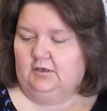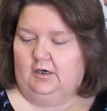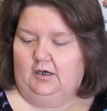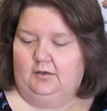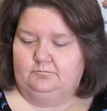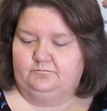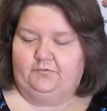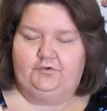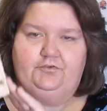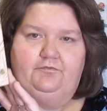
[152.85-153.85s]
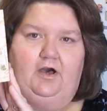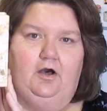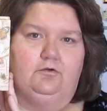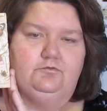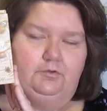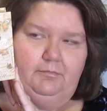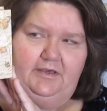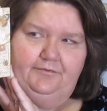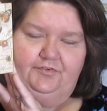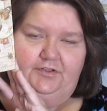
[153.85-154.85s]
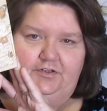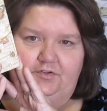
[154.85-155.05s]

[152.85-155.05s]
First of all, you may have seen